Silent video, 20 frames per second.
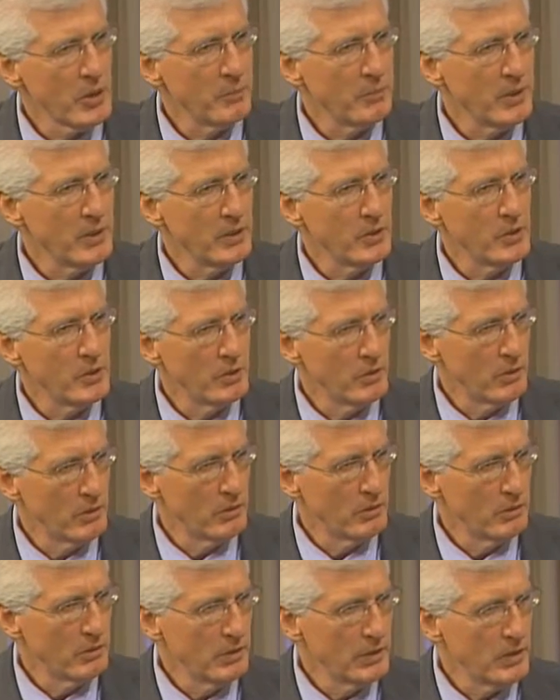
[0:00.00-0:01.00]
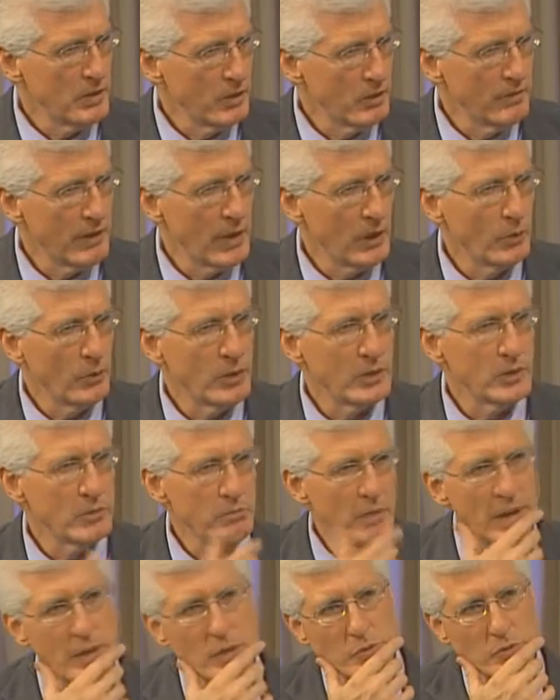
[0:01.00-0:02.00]
something in your
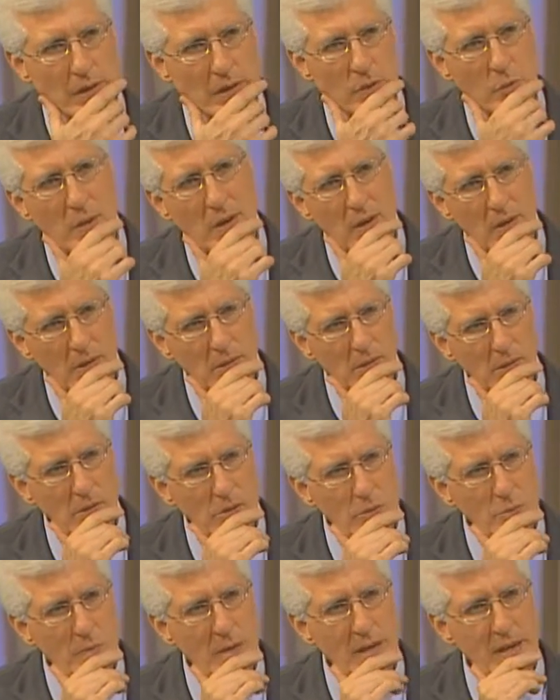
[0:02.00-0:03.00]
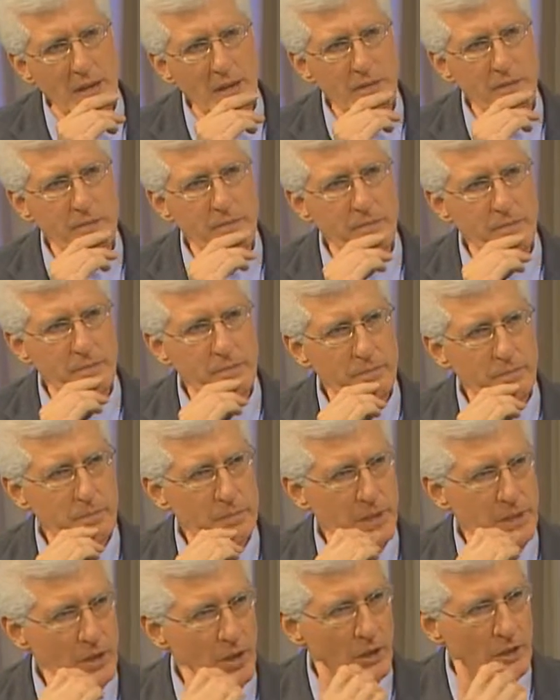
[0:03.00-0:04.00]
evaluation? Might you say, well, you may have
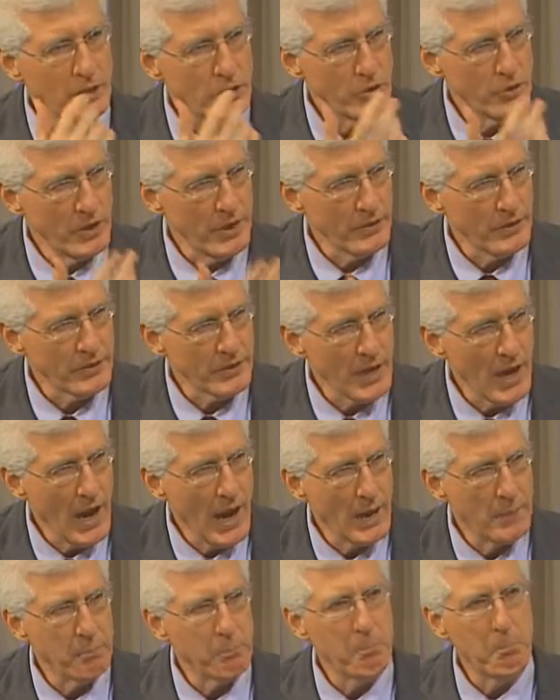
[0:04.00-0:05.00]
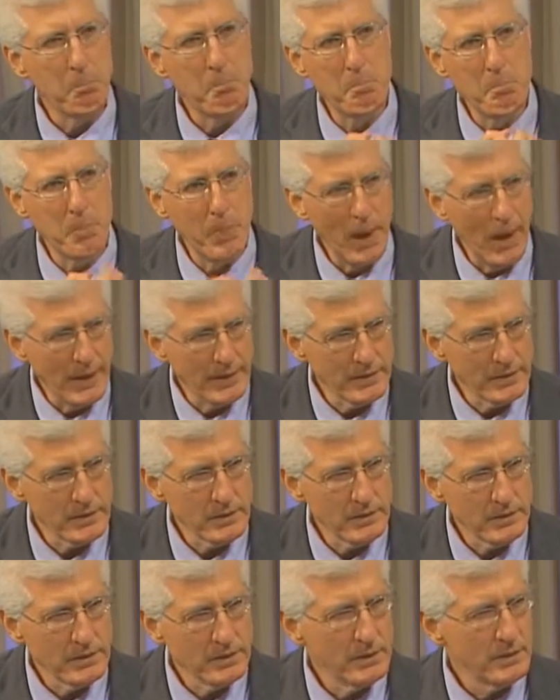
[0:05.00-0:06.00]
been uninjured at the time, but,
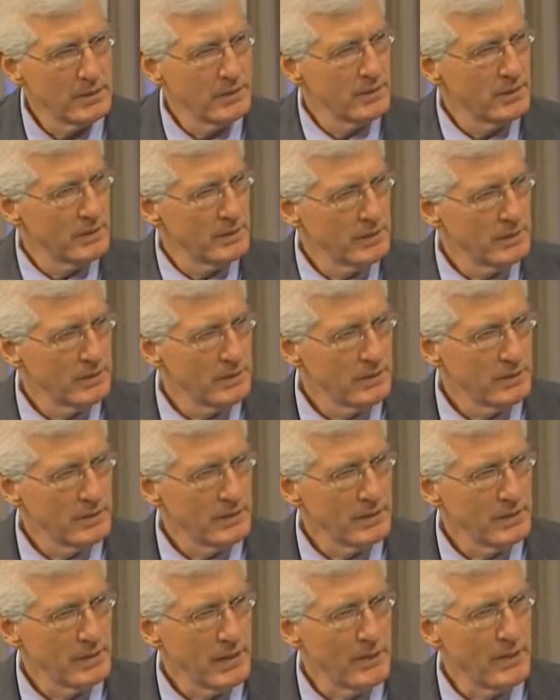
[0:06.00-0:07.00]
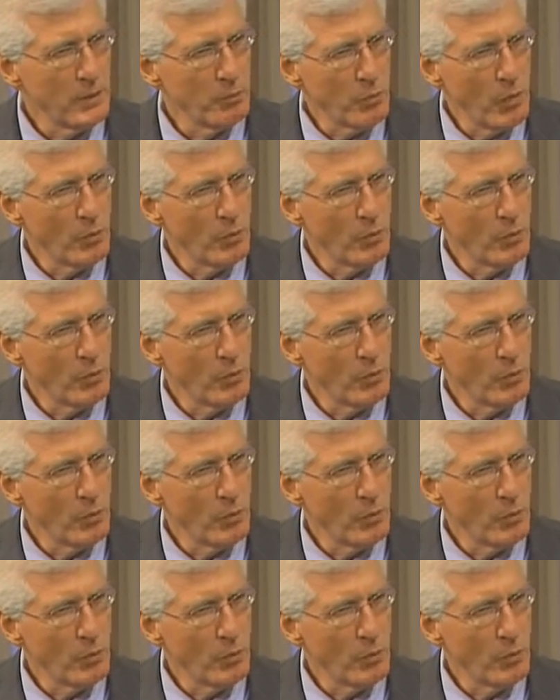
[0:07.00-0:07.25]
and then